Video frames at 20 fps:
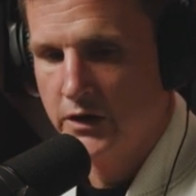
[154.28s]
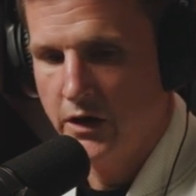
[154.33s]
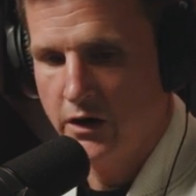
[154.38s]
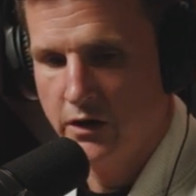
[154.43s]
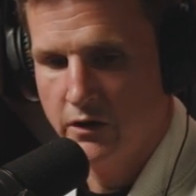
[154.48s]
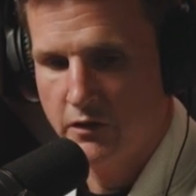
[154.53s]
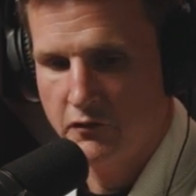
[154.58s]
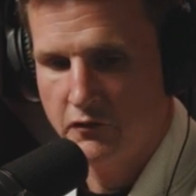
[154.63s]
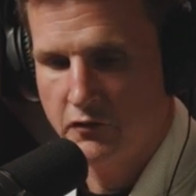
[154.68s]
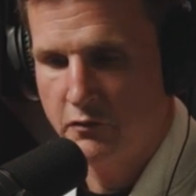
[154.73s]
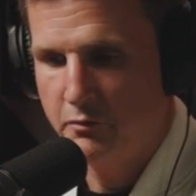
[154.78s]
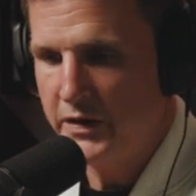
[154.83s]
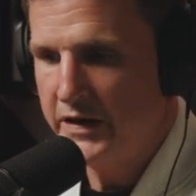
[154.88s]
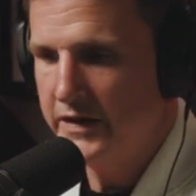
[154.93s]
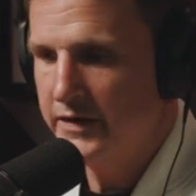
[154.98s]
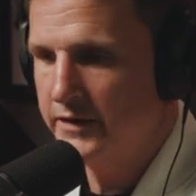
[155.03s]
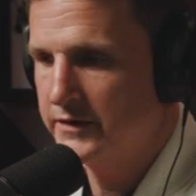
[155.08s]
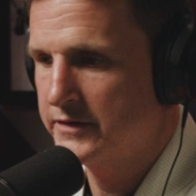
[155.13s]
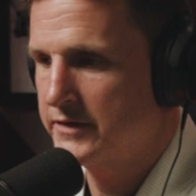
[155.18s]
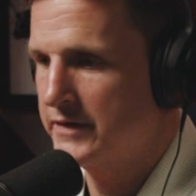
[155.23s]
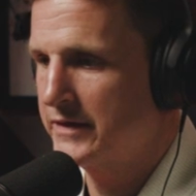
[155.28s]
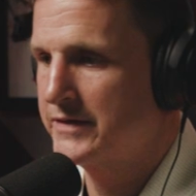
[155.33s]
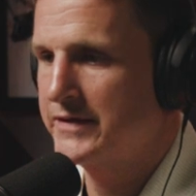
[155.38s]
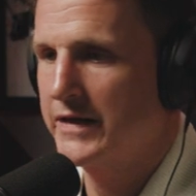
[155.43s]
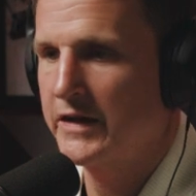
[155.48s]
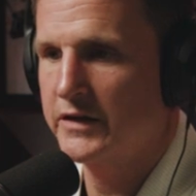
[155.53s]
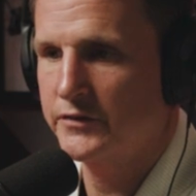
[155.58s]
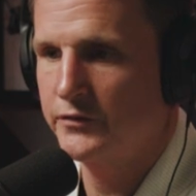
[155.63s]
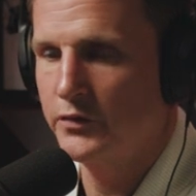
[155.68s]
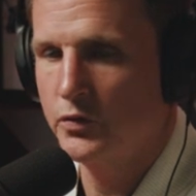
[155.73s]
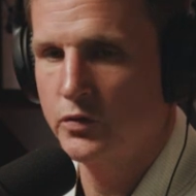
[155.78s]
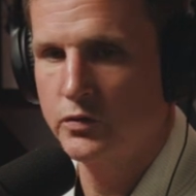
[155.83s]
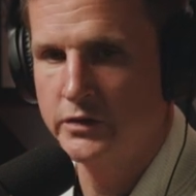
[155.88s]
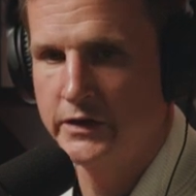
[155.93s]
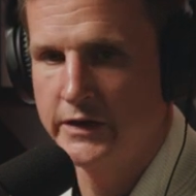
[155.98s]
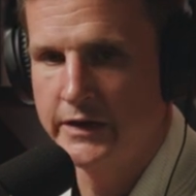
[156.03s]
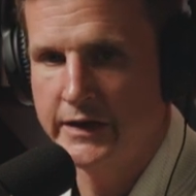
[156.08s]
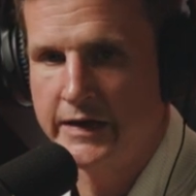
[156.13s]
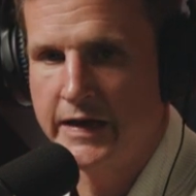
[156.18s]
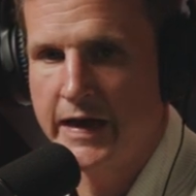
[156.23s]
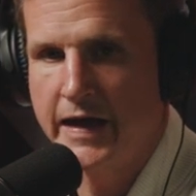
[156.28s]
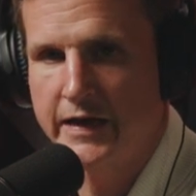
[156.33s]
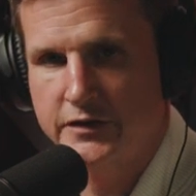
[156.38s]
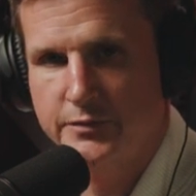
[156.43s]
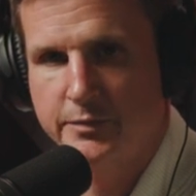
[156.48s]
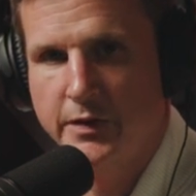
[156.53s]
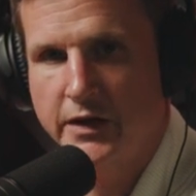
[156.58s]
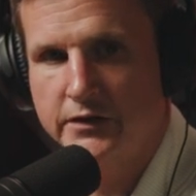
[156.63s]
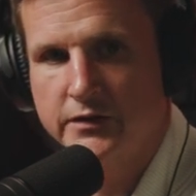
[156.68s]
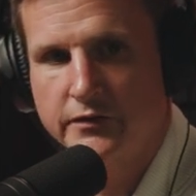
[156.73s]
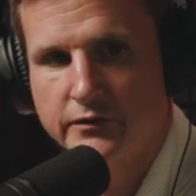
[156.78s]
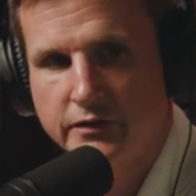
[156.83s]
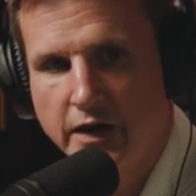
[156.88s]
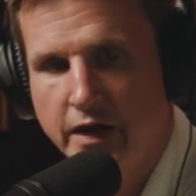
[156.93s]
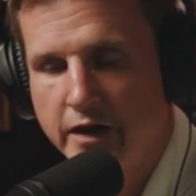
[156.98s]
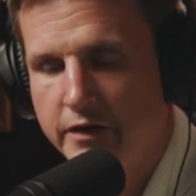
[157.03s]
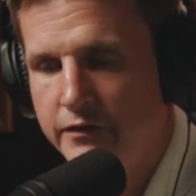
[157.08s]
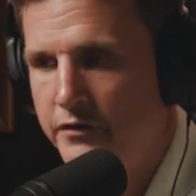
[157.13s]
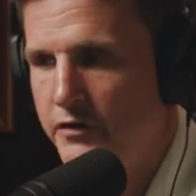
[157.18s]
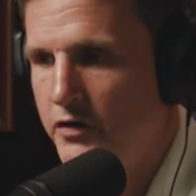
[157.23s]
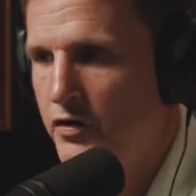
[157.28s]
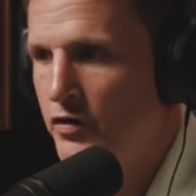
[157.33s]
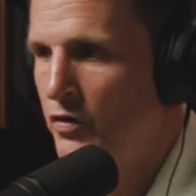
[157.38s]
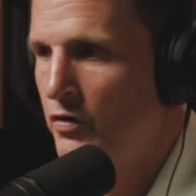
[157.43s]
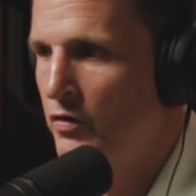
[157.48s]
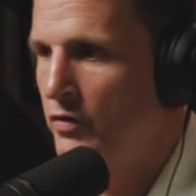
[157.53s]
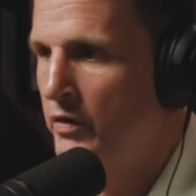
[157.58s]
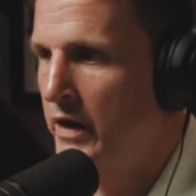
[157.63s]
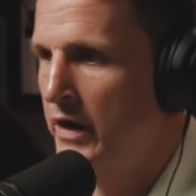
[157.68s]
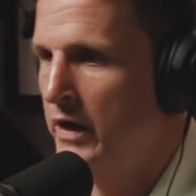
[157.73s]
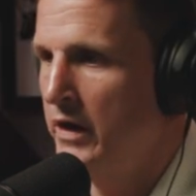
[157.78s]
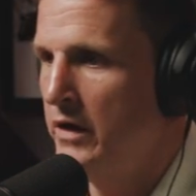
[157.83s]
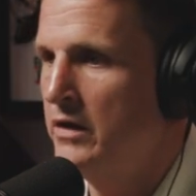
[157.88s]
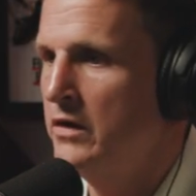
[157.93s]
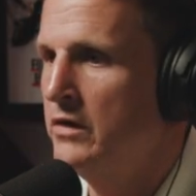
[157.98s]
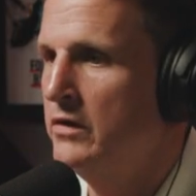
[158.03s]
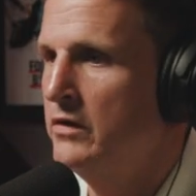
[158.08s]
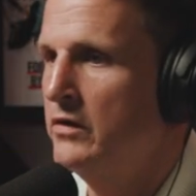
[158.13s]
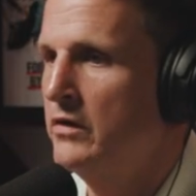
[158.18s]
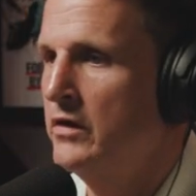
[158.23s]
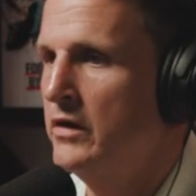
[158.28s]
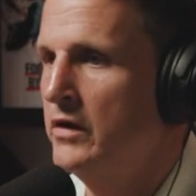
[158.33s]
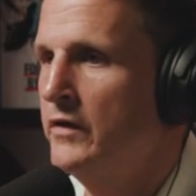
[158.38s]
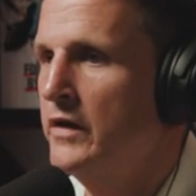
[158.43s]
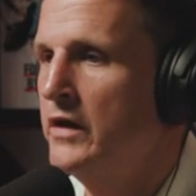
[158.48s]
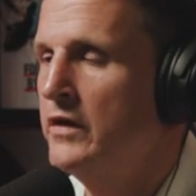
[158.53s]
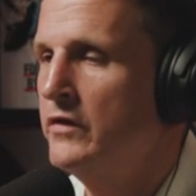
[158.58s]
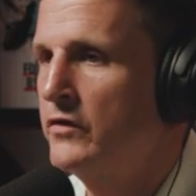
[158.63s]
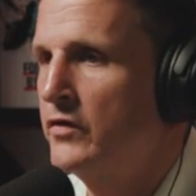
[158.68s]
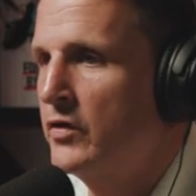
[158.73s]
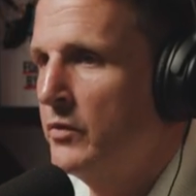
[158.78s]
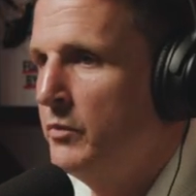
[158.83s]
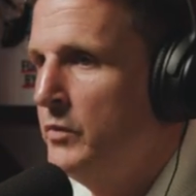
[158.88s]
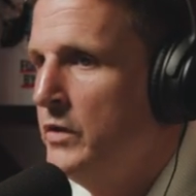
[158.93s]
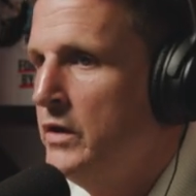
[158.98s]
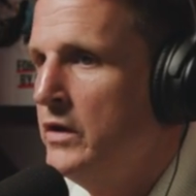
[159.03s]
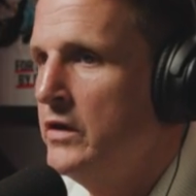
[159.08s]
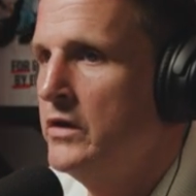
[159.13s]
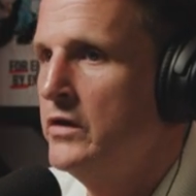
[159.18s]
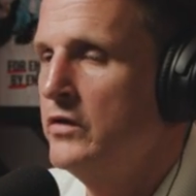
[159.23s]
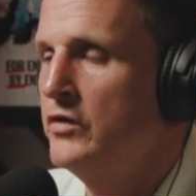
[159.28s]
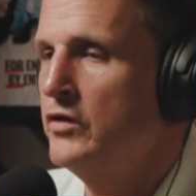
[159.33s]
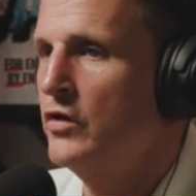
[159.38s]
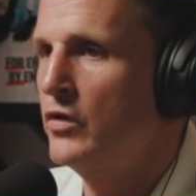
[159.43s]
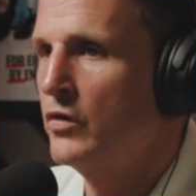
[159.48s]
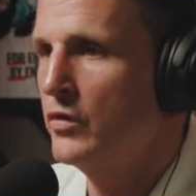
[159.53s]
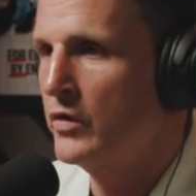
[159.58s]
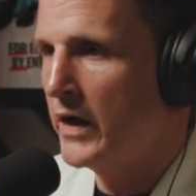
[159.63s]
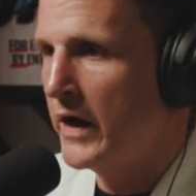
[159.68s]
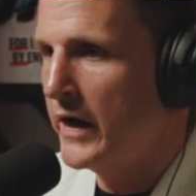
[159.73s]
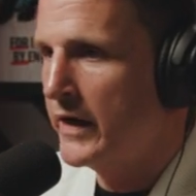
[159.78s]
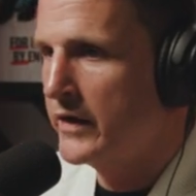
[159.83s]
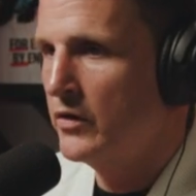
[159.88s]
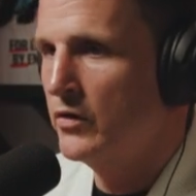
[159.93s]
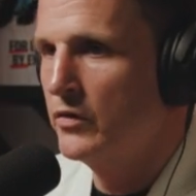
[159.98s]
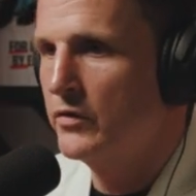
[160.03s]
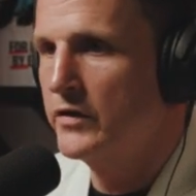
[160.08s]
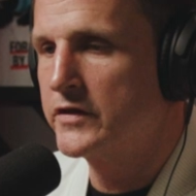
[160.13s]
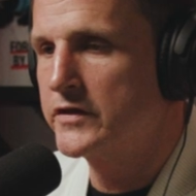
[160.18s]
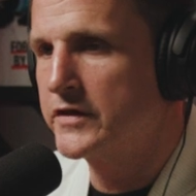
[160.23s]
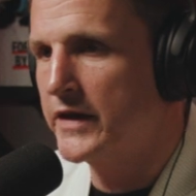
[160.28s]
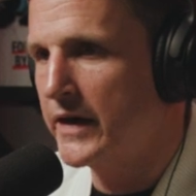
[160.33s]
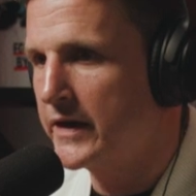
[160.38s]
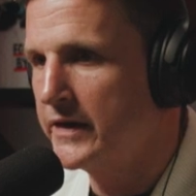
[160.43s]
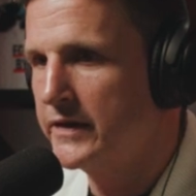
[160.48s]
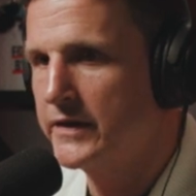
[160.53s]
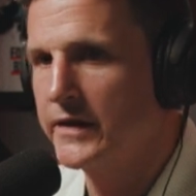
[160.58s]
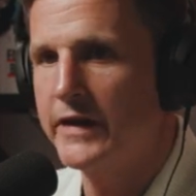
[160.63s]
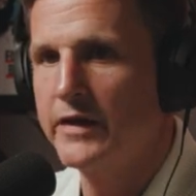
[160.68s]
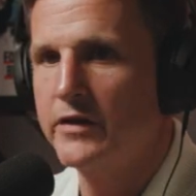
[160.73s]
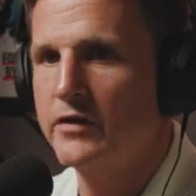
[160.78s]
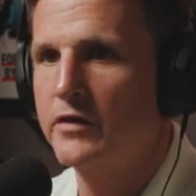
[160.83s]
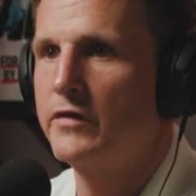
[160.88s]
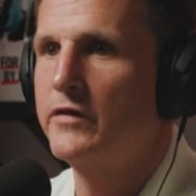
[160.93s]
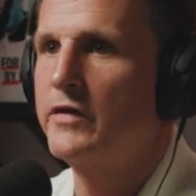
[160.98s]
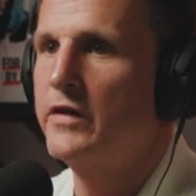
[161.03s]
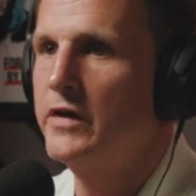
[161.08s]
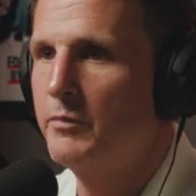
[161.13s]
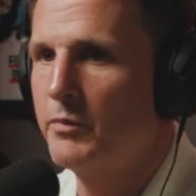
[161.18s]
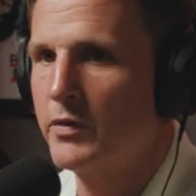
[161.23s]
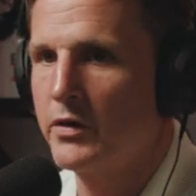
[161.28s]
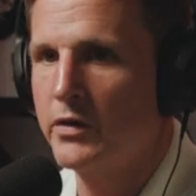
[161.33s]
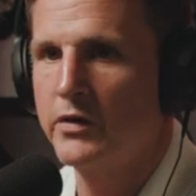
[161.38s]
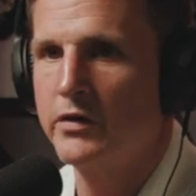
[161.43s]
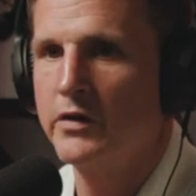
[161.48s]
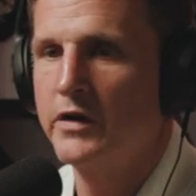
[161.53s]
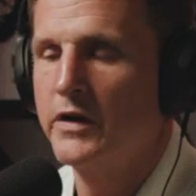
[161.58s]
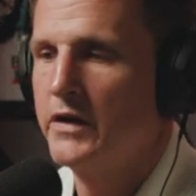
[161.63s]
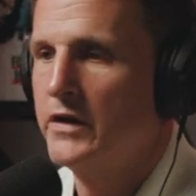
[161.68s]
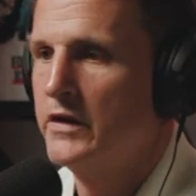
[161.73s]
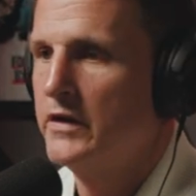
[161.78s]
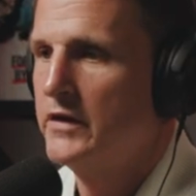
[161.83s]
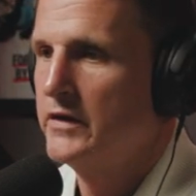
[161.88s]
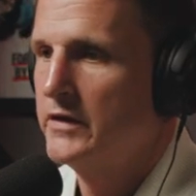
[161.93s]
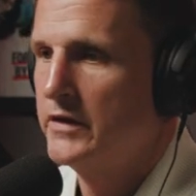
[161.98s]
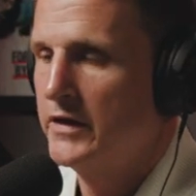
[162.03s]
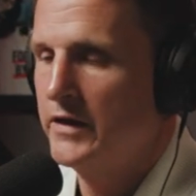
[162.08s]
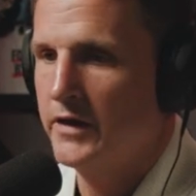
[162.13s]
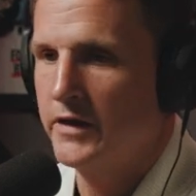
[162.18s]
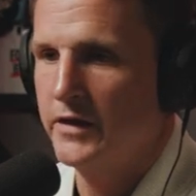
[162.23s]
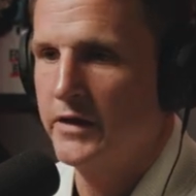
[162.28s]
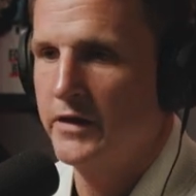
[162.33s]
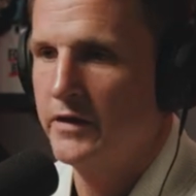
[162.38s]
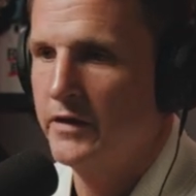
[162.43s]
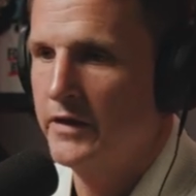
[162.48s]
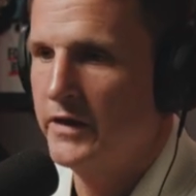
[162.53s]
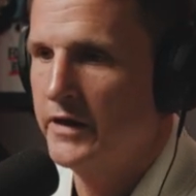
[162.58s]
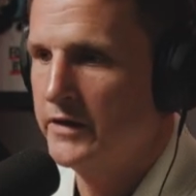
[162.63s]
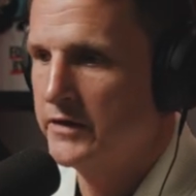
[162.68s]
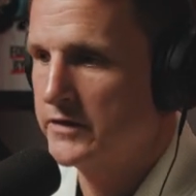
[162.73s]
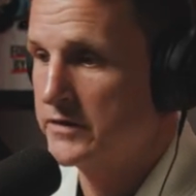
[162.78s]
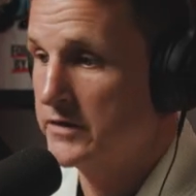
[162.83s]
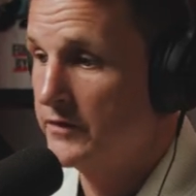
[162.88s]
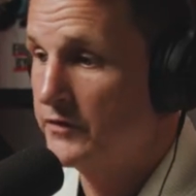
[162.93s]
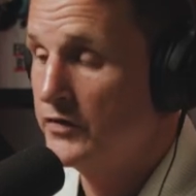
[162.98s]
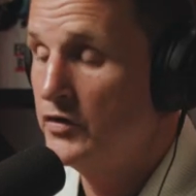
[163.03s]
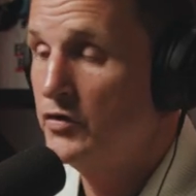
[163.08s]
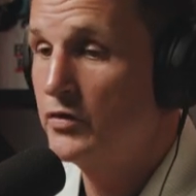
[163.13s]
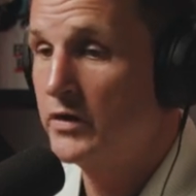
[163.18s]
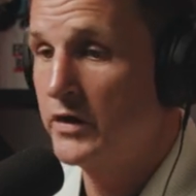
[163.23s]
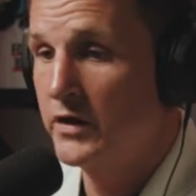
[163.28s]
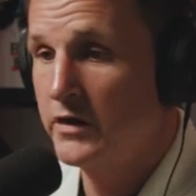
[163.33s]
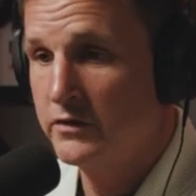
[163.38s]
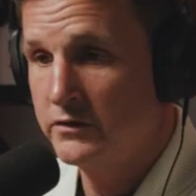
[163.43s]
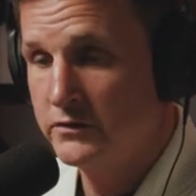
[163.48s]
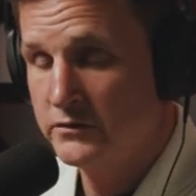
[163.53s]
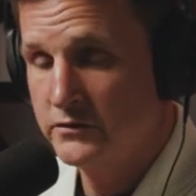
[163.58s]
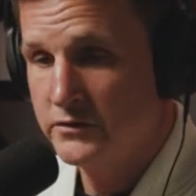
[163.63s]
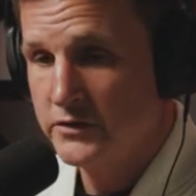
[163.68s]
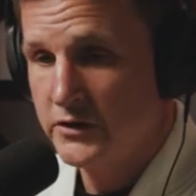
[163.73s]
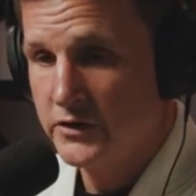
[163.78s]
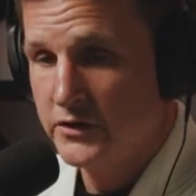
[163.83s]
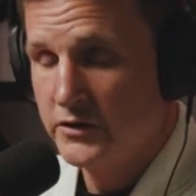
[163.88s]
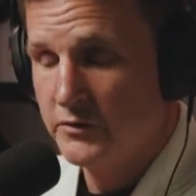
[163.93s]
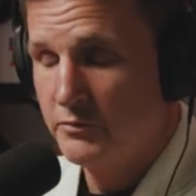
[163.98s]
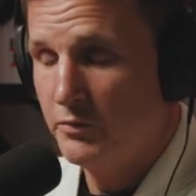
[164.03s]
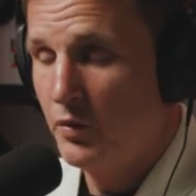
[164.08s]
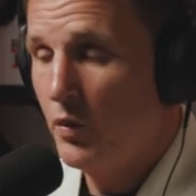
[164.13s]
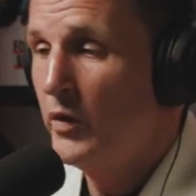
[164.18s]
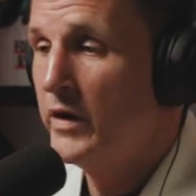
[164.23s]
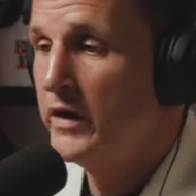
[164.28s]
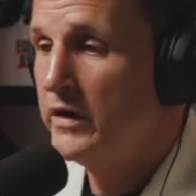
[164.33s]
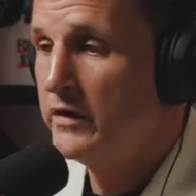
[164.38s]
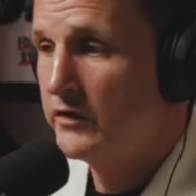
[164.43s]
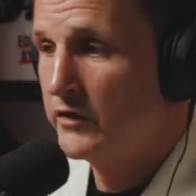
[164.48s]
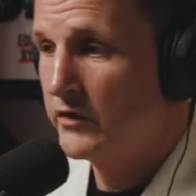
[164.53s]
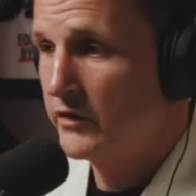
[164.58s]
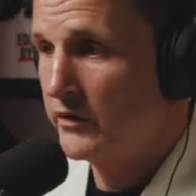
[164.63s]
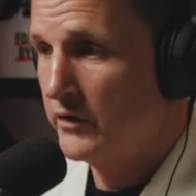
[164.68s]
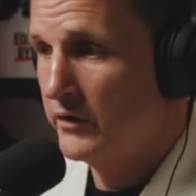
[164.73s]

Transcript: of being successful in any aspect of life, you know? And then to me, you know, I go the second layer deeper, is if you can point